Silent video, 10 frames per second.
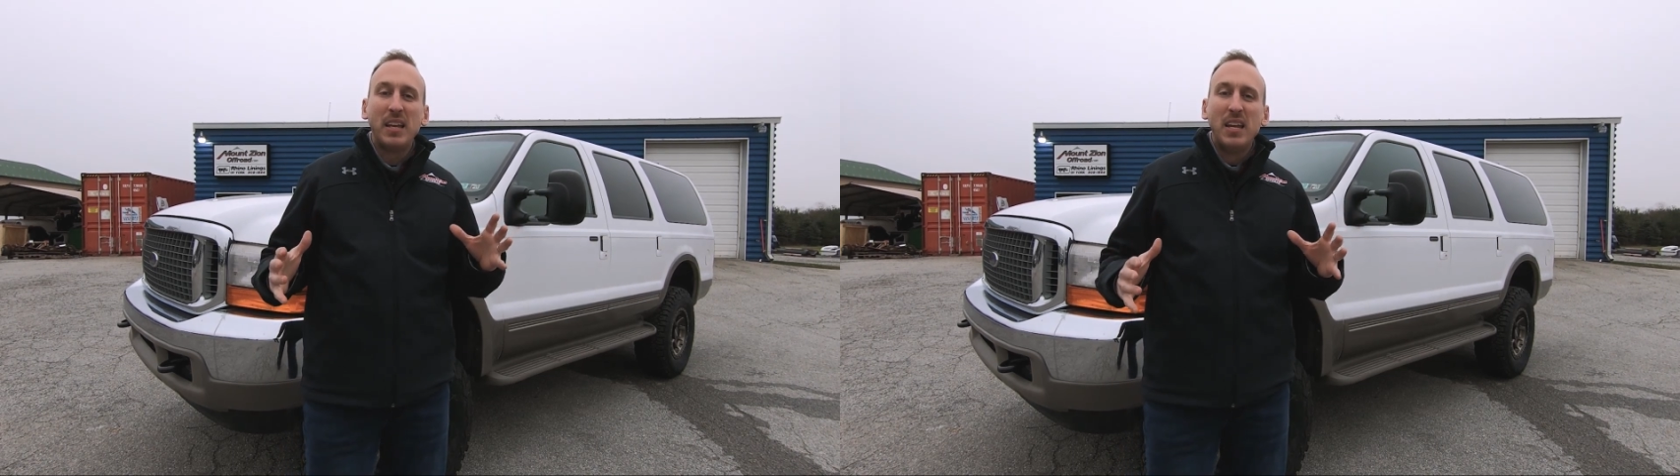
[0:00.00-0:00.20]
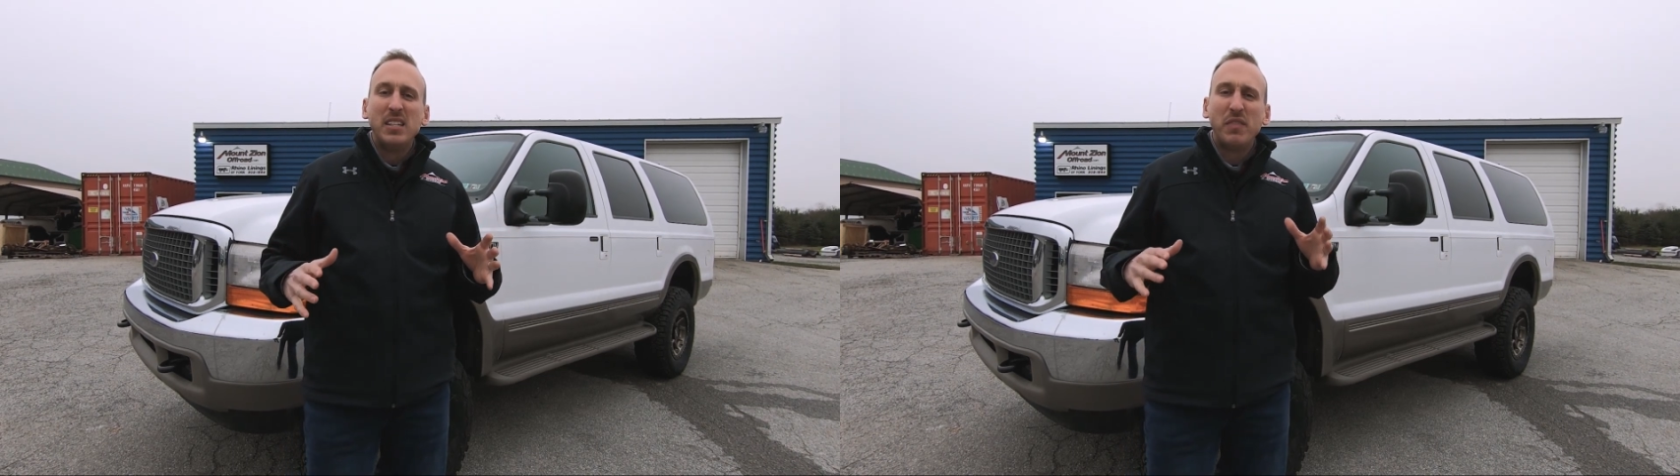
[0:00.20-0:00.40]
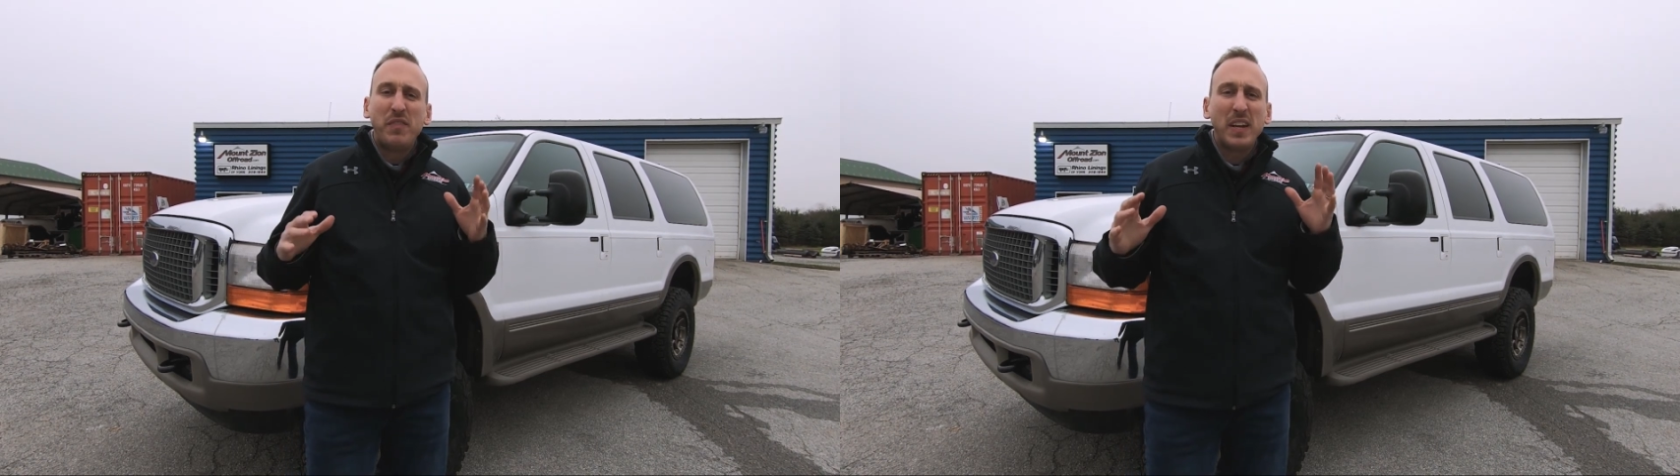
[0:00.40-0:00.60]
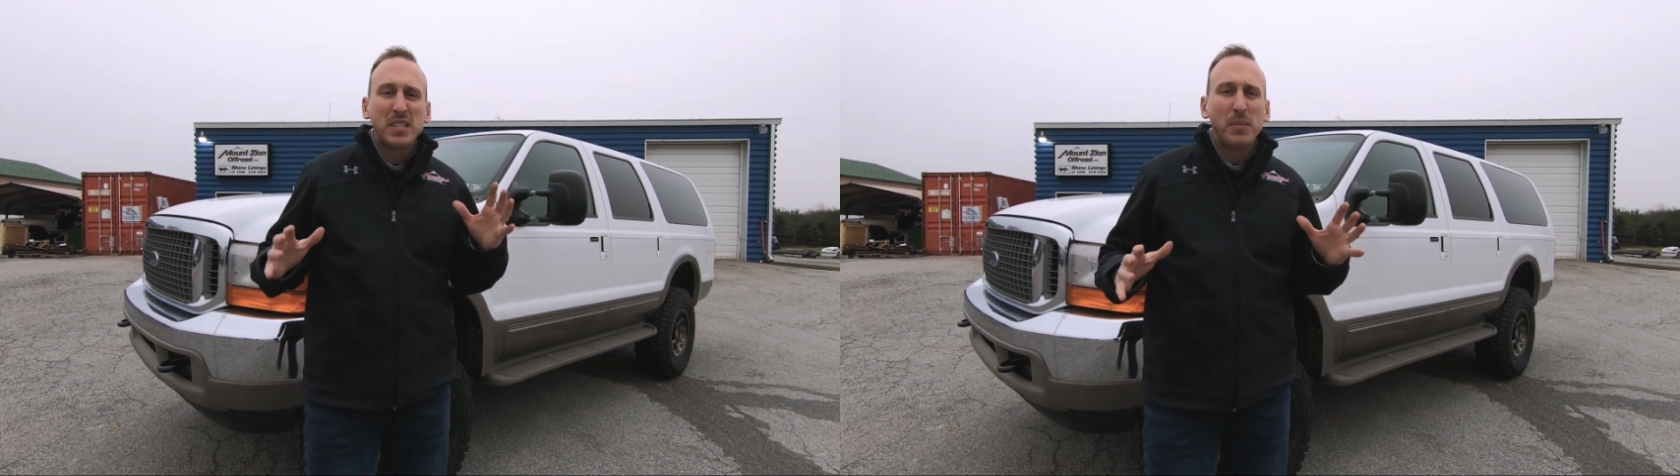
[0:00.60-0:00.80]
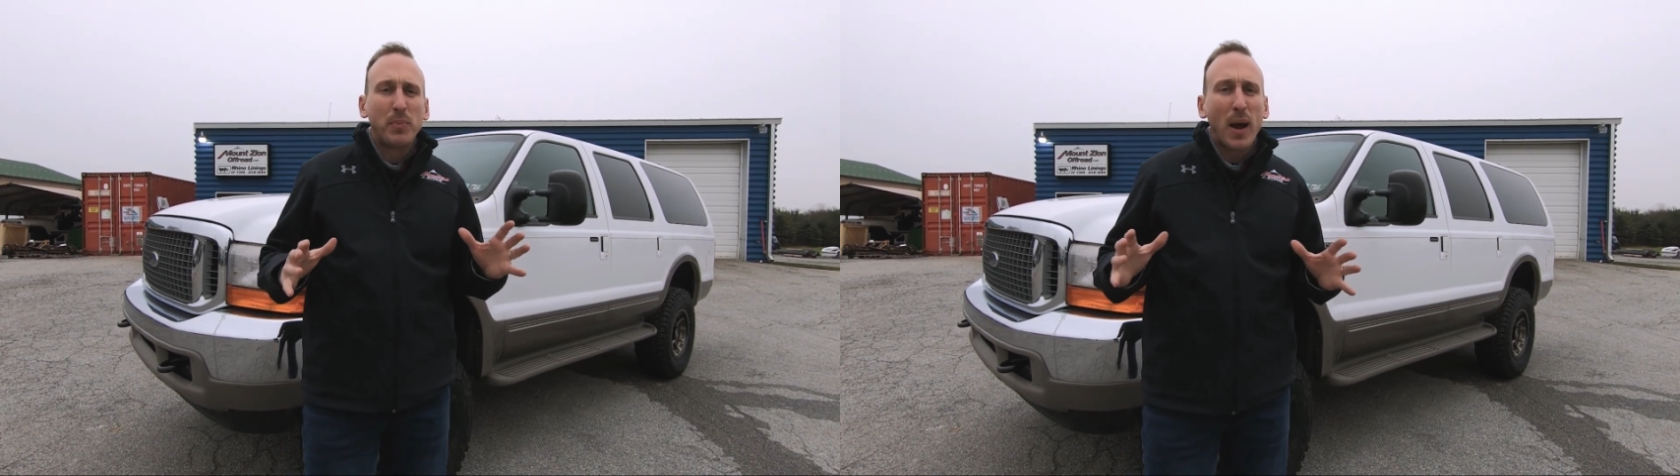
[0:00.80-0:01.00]
to fix
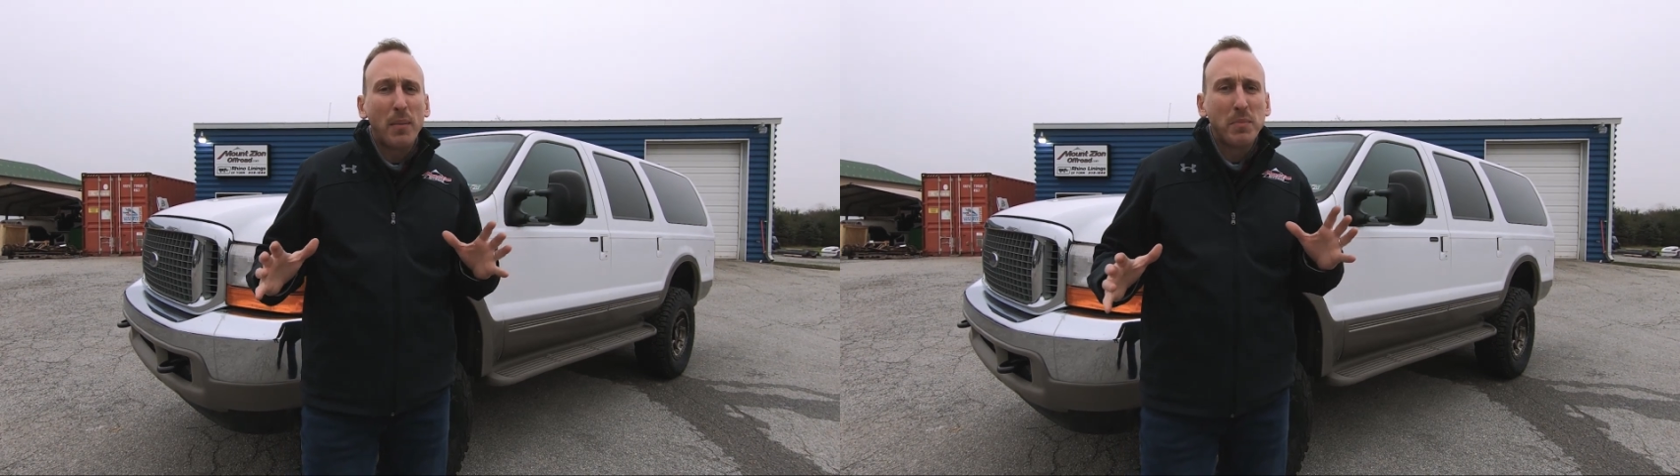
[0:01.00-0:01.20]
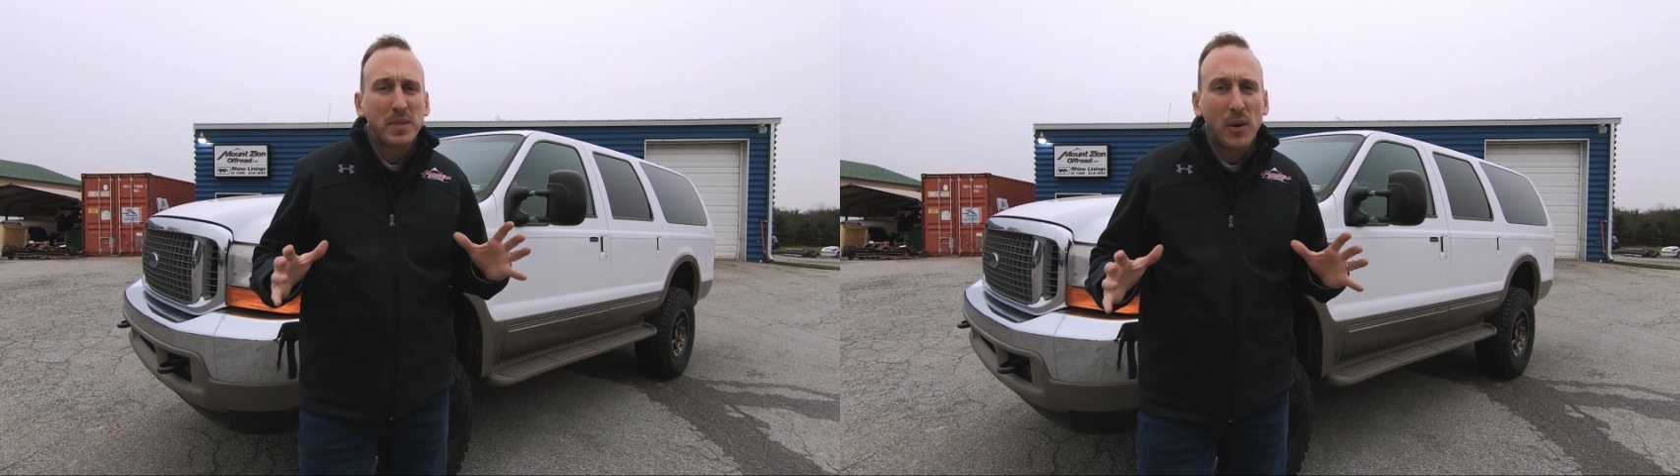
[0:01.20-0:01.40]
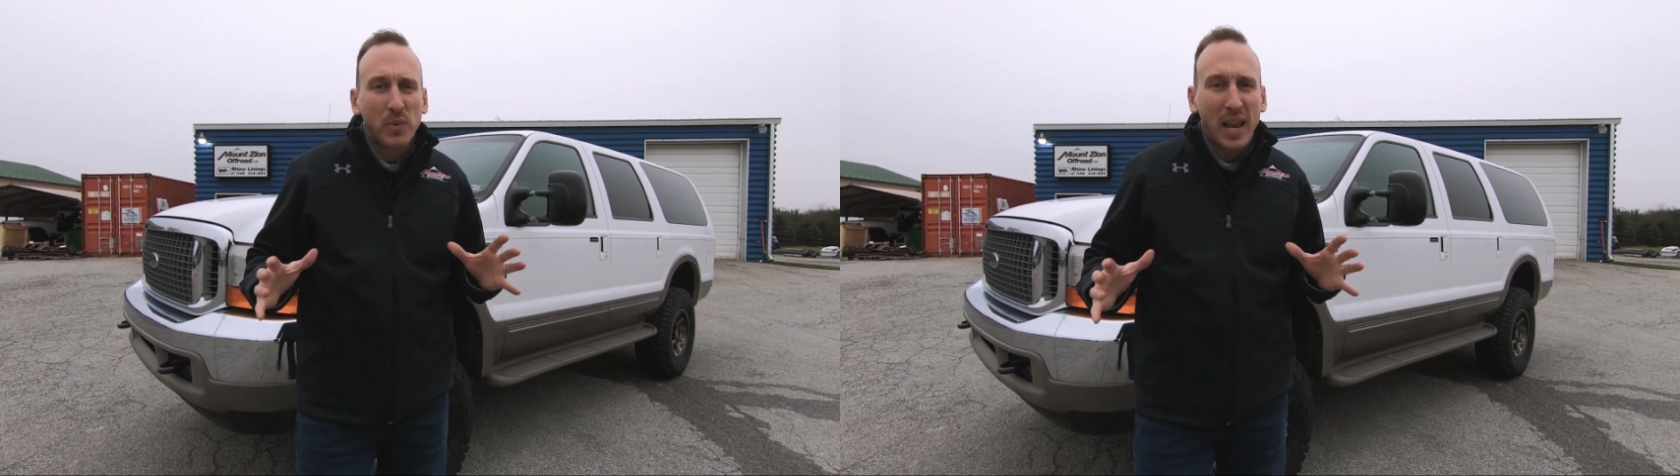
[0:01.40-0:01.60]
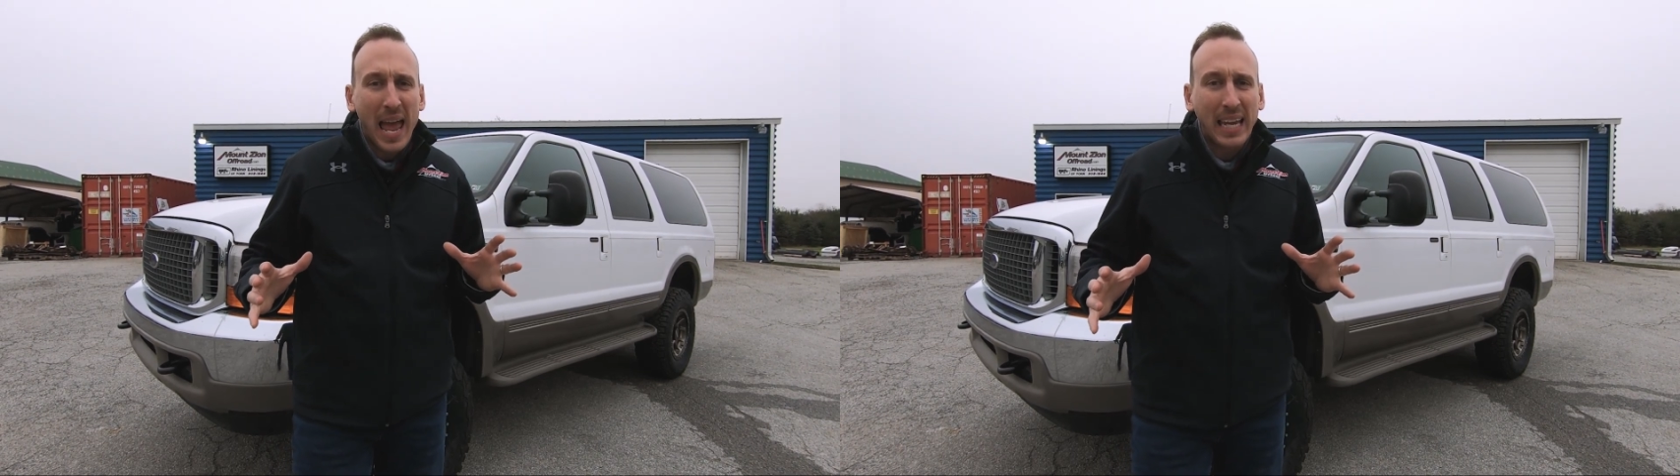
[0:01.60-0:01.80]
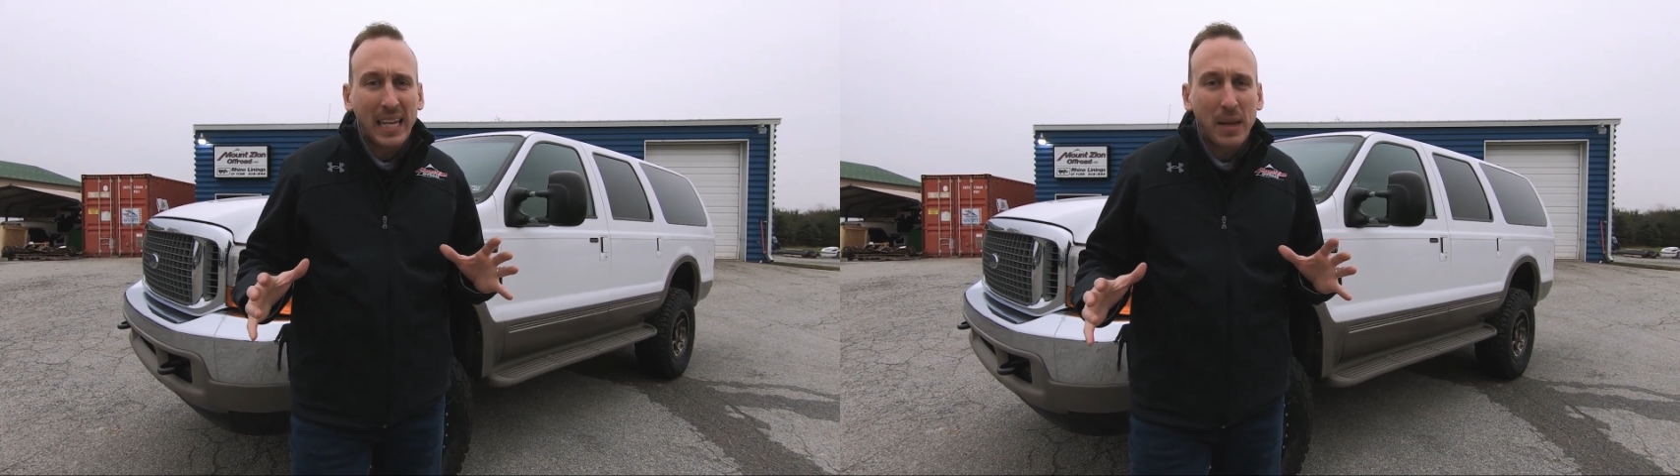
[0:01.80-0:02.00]
some problems that were
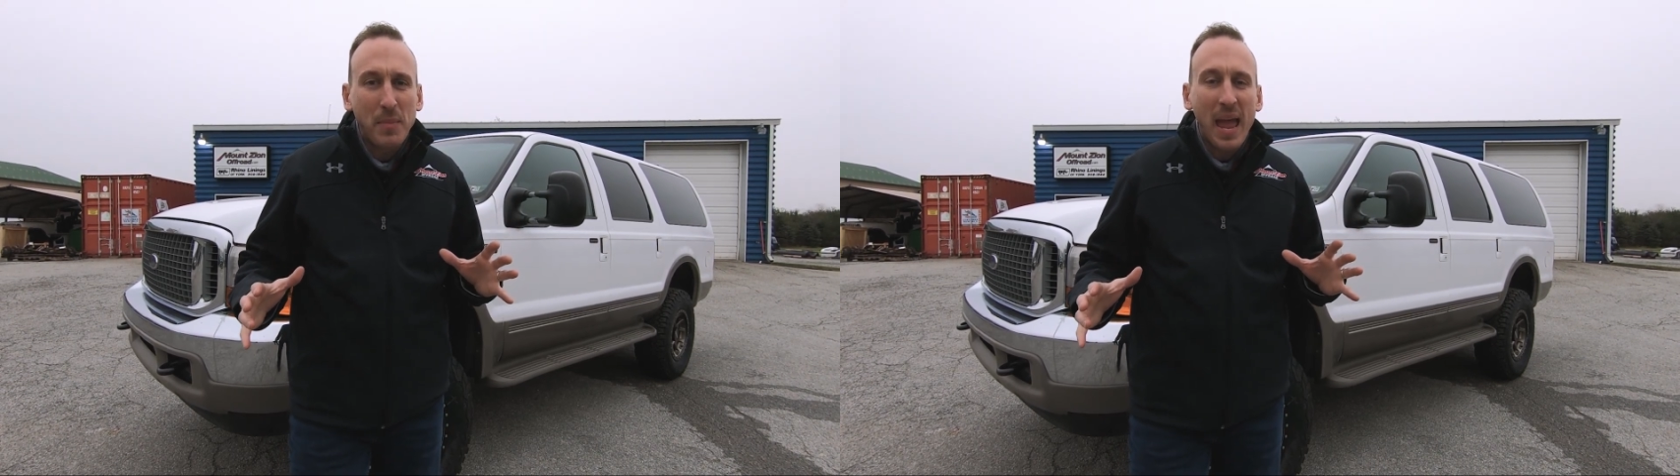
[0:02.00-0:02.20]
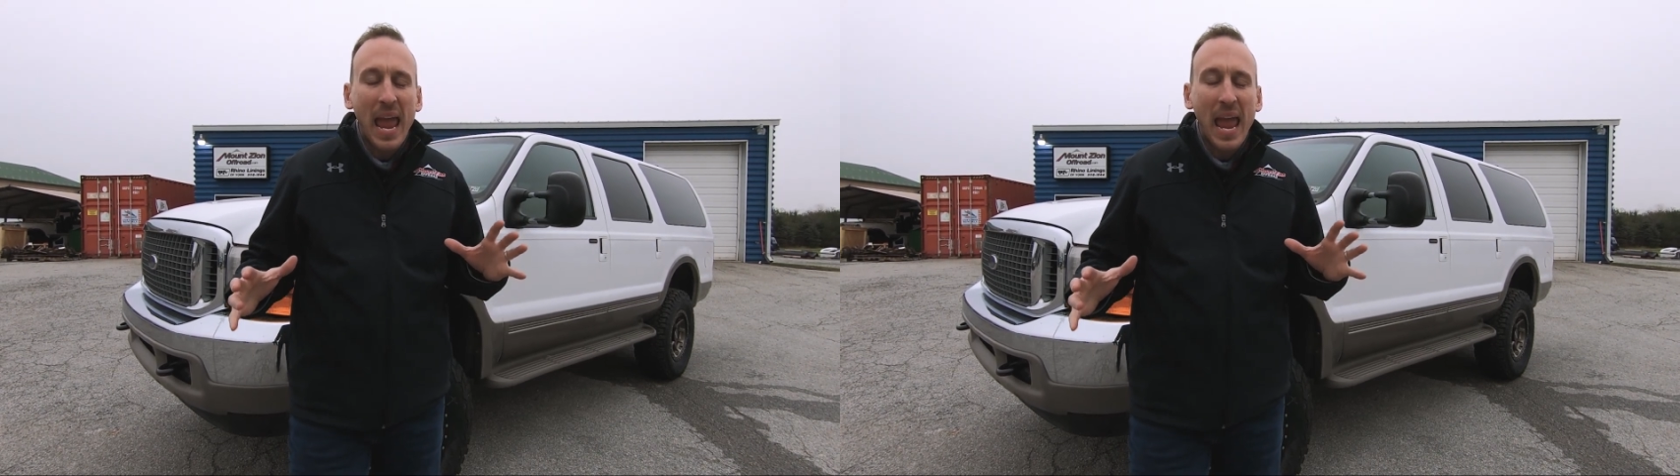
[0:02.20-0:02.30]
nagging him